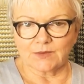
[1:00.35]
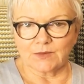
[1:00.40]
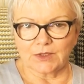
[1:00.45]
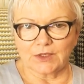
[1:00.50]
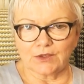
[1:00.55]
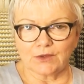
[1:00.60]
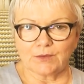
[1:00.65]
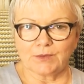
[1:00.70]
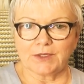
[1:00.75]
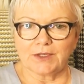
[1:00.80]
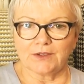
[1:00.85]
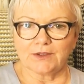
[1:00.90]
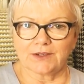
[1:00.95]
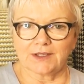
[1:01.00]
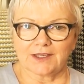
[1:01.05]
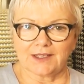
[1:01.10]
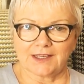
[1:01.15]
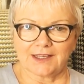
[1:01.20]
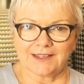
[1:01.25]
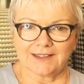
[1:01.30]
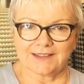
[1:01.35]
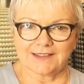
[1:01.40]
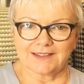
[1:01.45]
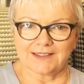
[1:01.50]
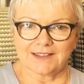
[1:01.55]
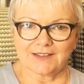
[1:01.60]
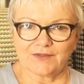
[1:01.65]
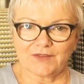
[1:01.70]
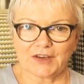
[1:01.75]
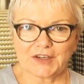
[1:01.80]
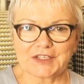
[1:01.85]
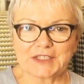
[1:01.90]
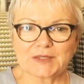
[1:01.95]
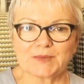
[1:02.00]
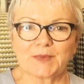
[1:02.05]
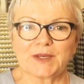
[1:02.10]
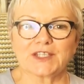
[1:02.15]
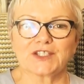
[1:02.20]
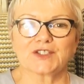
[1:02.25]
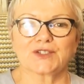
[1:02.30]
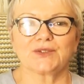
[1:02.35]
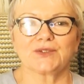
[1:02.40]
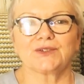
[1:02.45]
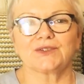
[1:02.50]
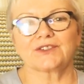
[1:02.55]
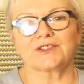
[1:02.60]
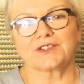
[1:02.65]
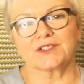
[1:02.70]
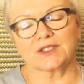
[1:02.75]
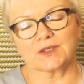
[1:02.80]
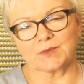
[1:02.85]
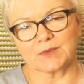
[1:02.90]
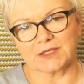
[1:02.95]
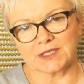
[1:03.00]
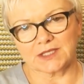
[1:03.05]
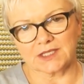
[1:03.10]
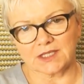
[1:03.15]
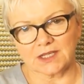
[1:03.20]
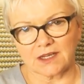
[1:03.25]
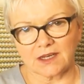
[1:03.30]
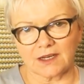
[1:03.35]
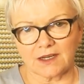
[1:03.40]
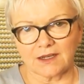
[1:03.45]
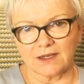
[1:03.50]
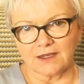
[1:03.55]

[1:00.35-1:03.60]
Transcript: we could be looking at the very special Christmas star.